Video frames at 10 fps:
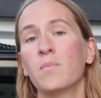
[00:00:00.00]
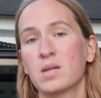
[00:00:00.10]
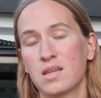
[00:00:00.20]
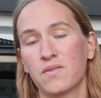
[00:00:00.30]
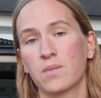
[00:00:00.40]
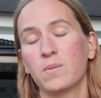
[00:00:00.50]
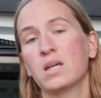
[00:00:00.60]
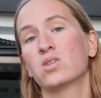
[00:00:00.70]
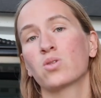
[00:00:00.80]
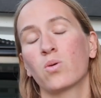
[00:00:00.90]
Pacific
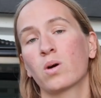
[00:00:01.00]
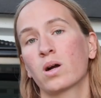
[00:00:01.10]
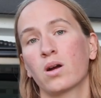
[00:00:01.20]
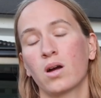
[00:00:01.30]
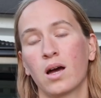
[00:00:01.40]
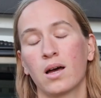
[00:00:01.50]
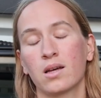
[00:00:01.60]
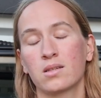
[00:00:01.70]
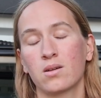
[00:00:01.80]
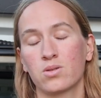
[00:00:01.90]
Beach or
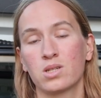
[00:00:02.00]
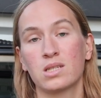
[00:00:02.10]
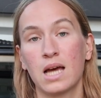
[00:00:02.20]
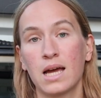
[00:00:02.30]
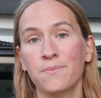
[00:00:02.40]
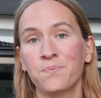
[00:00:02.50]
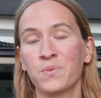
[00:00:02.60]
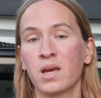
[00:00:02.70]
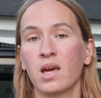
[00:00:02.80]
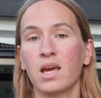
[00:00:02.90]
Oceanside,
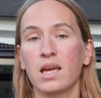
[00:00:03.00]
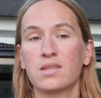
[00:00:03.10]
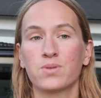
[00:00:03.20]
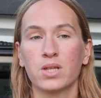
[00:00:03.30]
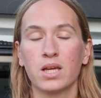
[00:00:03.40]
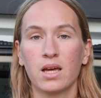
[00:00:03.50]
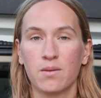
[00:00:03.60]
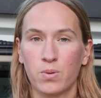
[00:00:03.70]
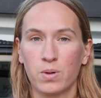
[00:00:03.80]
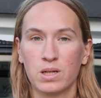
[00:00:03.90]
it's really
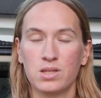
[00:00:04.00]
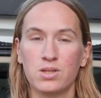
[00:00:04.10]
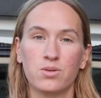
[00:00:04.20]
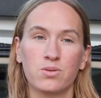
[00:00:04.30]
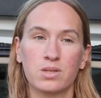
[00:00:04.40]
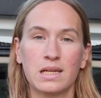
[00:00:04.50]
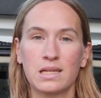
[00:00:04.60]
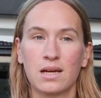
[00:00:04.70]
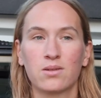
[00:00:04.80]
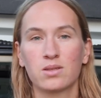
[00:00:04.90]
important to set
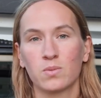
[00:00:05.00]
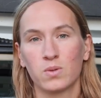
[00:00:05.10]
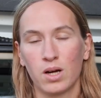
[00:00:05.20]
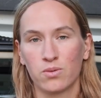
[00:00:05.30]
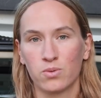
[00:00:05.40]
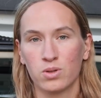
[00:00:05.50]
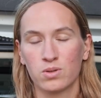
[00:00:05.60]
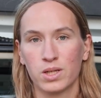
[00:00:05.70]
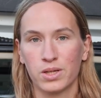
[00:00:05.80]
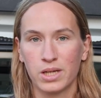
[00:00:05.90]
down some ground rules
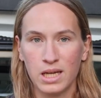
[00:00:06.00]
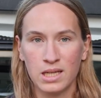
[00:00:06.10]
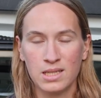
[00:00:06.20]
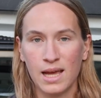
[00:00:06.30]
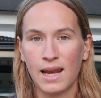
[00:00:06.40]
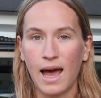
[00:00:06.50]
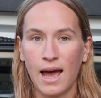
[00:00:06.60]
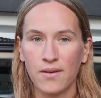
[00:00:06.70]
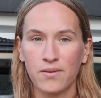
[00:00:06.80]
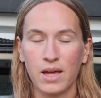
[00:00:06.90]
with your kids and
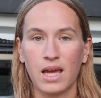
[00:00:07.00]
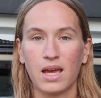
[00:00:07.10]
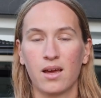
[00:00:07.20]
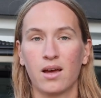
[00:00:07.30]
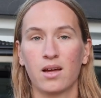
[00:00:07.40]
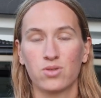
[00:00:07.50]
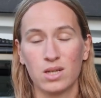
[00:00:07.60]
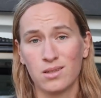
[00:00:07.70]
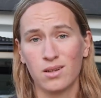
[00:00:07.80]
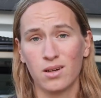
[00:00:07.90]
have a
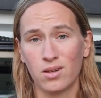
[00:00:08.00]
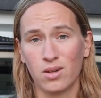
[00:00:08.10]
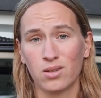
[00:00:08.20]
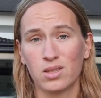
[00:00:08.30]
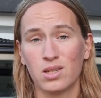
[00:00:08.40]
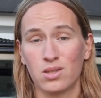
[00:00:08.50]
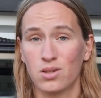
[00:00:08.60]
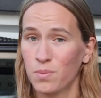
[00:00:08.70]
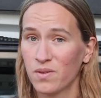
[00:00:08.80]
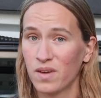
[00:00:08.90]
trusted adult to
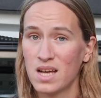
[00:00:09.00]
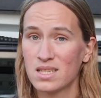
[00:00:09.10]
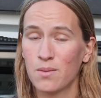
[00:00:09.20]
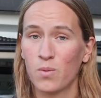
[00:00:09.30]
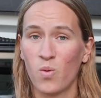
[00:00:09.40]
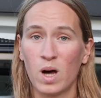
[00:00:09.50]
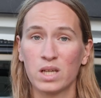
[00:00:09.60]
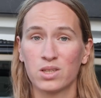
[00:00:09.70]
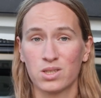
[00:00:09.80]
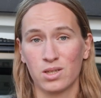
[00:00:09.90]
supervise them while
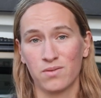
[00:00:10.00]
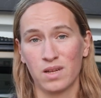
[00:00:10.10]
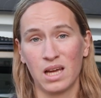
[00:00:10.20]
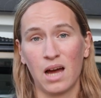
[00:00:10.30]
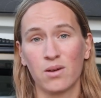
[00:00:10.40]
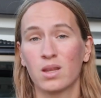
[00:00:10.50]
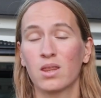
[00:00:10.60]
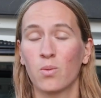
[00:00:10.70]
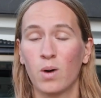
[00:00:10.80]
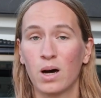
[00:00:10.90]
you're surfing out in
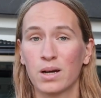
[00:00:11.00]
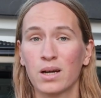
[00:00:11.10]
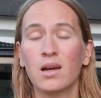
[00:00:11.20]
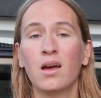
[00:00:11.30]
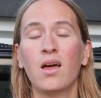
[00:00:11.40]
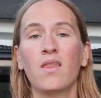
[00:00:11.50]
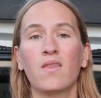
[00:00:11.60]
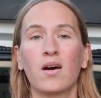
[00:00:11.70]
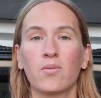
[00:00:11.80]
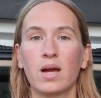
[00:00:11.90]
the water.
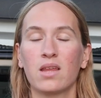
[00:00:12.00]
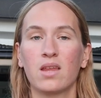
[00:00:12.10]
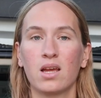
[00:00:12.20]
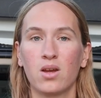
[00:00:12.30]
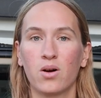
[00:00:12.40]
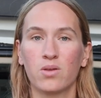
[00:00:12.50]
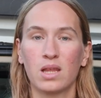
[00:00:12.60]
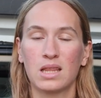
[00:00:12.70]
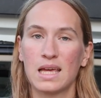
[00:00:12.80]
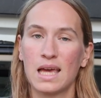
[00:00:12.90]
That way they know
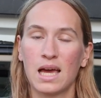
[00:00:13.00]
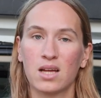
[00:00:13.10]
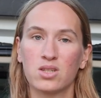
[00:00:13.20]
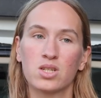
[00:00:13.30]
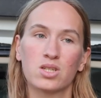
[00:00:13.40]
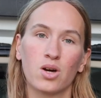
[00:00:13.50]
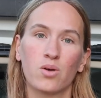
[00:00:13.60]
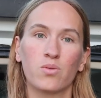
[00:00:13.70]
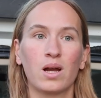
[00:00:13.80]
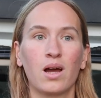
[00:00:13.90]
that they can't just
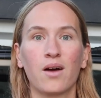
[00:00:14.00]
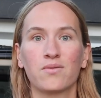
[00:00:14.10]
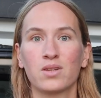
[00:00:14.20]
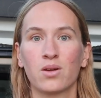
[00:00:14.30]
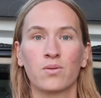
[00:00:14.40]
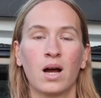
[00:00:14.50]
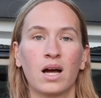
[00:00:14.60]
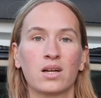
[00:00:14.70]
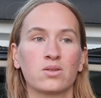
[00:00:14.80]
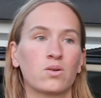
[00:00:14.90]
go run off to the
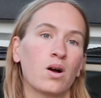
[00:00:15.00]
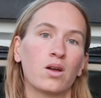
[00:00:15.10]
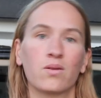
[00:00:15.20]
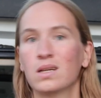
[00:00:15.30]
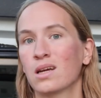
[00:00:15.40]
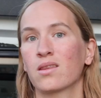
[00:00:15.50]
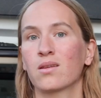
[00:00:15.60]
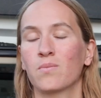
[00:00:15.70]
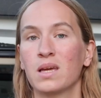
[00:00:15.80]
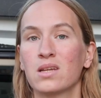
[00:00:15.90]
rocks or all the way down
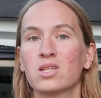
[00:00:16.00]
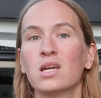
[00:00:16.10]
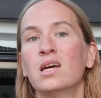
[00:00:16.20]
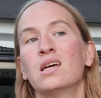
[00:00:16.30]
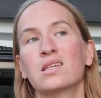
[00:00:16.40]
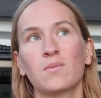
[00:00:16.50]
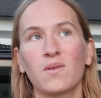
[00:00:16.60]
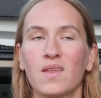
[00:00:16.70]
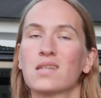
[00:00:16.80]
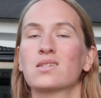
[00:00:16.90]
the beach. Some
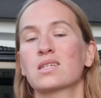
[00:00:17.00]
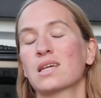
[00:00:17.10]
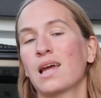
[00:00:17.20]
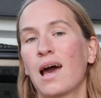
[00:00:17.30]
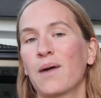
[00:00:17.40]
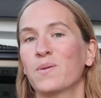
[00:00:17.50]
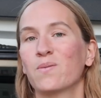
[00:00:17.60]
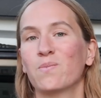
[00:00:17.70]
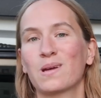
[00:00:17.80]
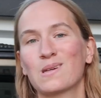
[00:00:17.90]
of that's just going to
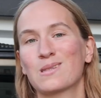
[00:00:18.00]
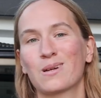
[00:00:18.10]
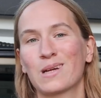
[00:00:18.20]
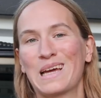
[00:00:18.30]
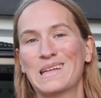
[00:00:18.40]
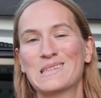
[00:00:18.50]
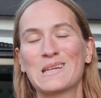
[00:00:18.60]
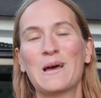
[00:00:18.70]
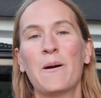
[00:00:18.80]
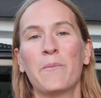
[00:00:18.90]
happen because they're kids,
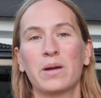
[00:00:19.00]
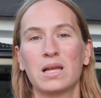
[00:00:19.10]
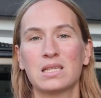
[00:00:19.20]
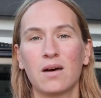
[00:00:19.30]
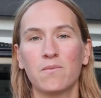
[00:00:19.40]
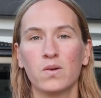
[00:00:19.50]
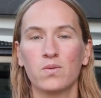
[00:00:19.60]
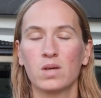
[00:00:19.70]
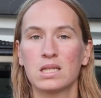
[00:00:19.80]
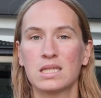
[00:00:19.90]
but it's helpful if
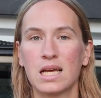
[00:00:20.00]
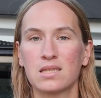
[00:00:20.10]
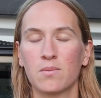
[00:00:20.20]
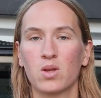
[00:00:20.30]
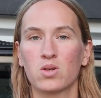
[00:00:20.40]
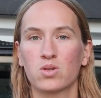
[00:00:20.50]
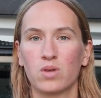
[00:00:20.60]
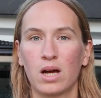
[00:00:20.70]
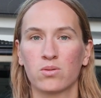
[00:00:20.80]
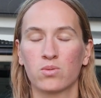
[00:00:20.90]
you can set some of those
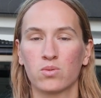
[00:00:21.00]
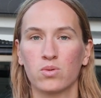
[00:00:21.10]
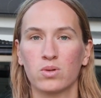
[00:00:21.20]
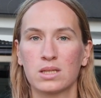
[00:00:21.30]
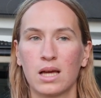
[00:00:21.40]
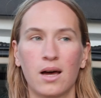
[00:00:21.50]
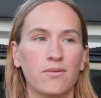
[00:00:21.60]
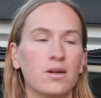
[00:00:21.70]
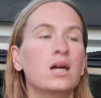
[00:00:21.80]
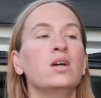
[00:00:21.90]
ground rules
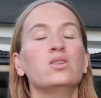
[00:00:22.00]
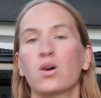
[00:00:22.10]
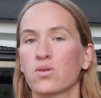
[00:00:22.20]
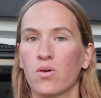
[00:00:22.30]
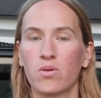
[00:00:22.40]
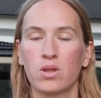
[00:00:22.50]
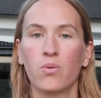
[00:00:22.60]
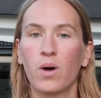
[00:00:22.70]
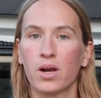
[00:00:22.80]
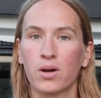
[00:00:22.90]
of don't go in the
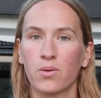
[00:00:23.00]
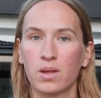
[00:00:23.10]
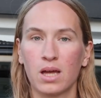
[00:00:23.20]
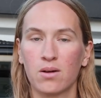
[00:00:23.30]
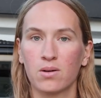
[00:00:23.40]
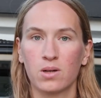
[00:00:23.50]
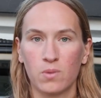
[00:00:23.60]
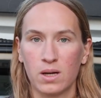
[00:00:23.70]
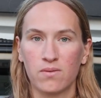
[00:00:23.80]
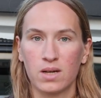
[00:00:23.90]
water without
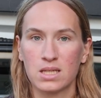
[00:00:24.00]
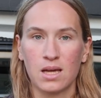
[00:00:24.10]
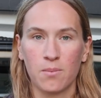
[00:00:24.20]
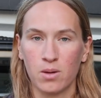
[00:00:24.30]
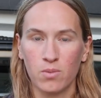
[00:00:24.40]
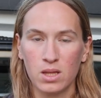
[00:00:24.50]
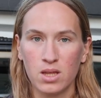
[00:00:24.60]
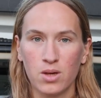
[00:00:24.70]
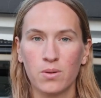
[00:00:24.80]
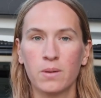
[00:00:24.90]
one of us coming with
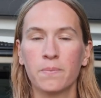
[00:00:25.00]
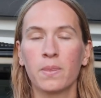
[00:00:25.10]
you,